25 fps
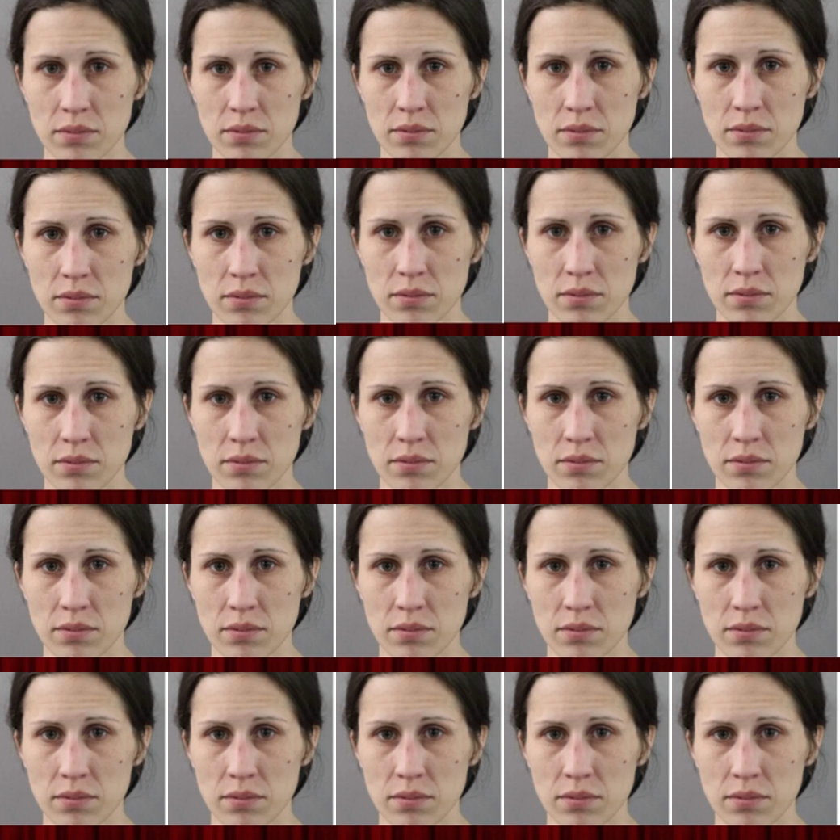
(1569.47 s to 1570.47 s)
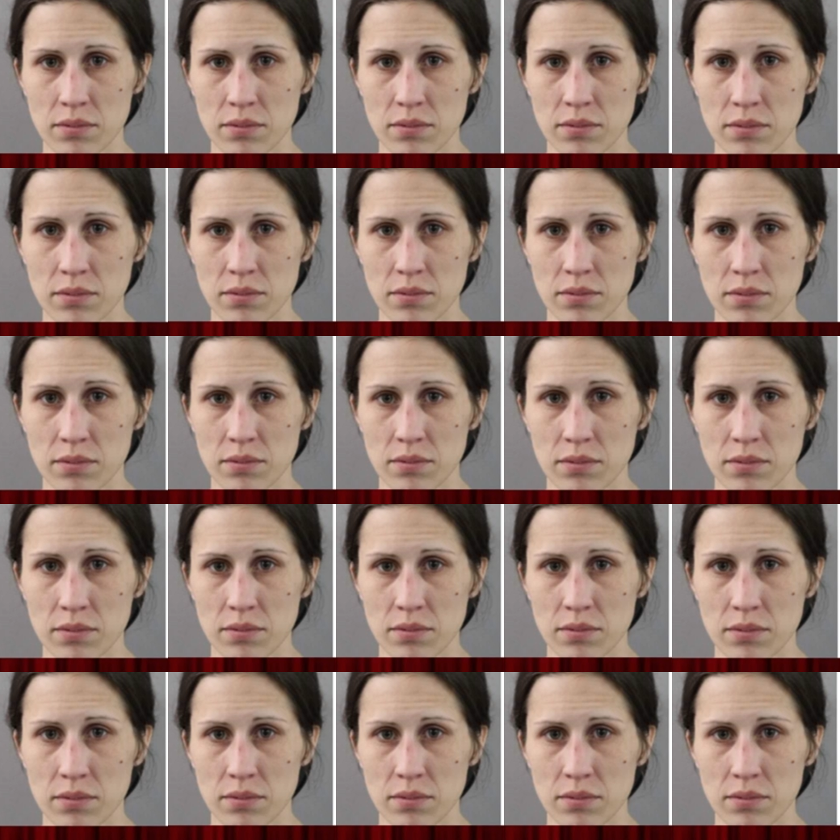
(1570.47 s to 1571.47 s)

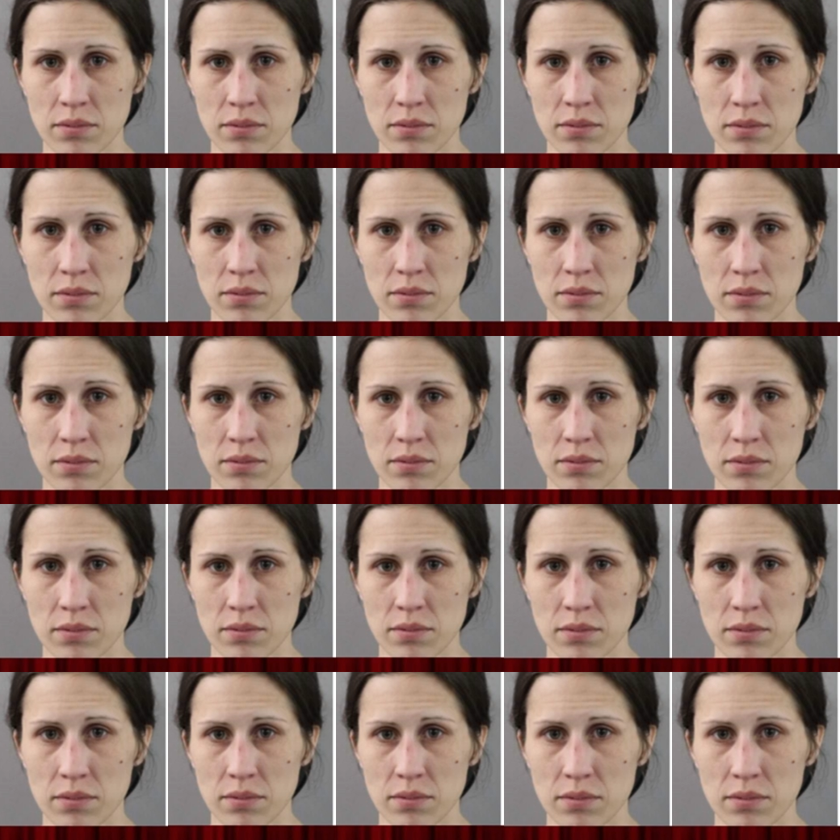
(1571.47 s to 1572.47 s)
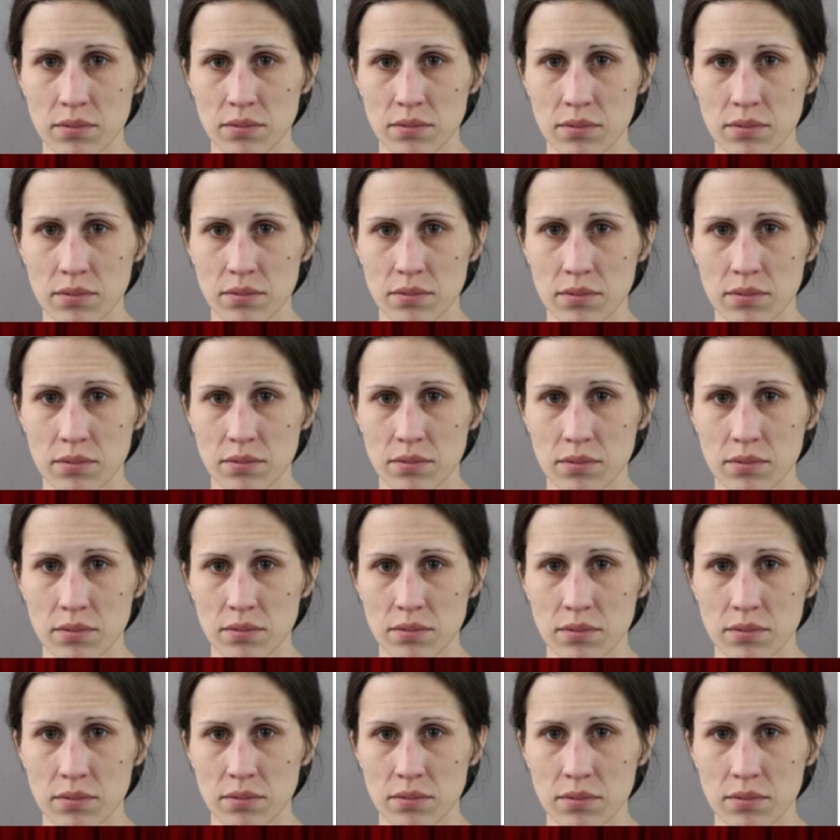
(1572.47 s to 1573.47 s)

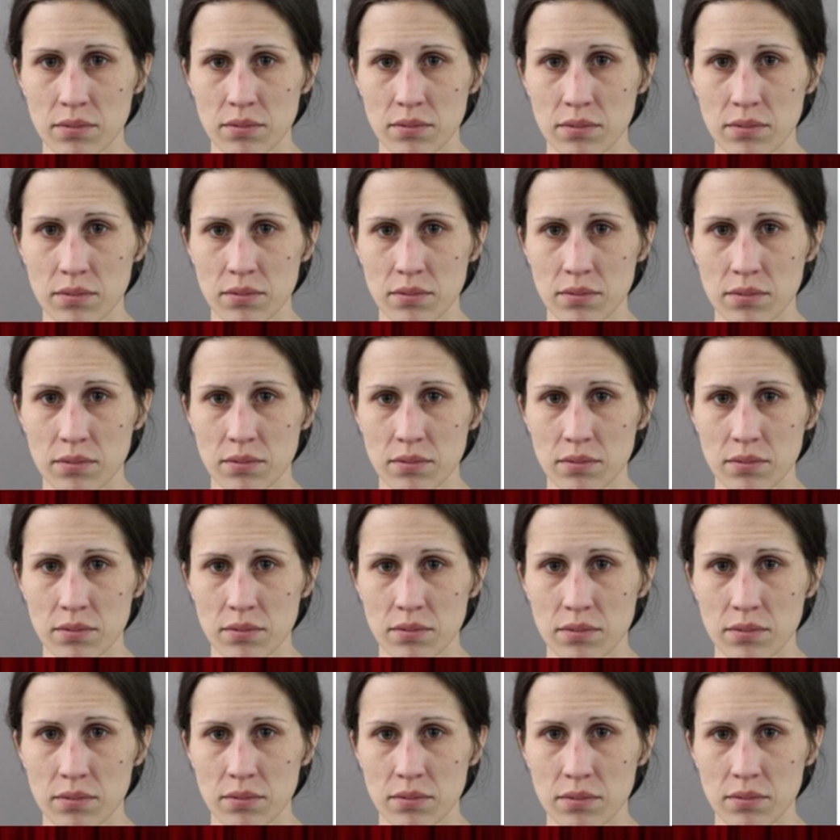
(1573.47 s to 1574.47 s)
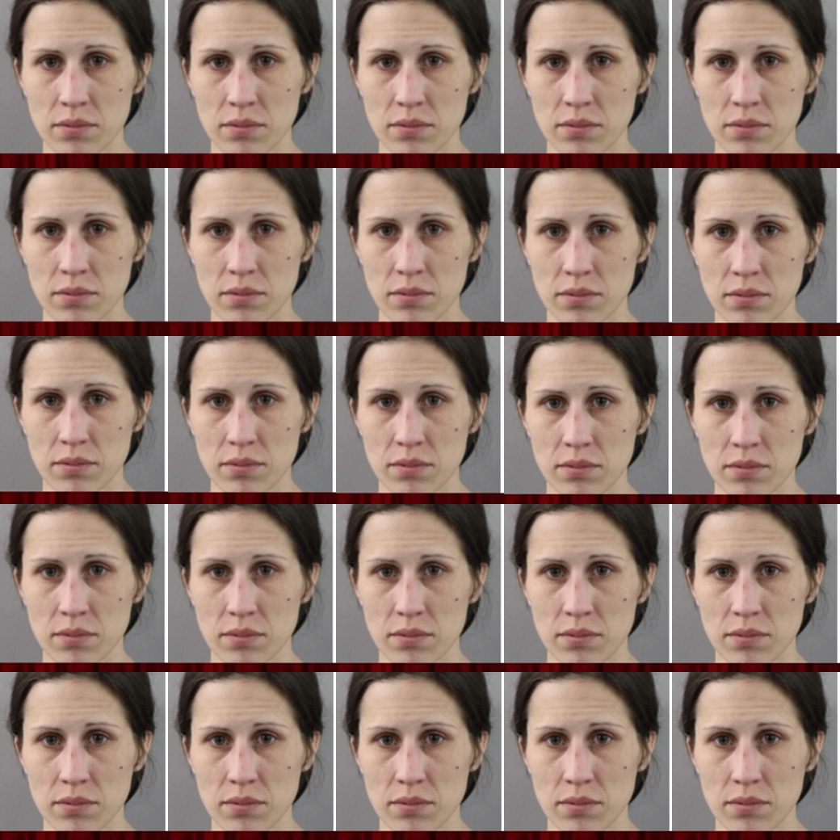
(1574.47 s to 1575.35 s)
This person isn't speaking.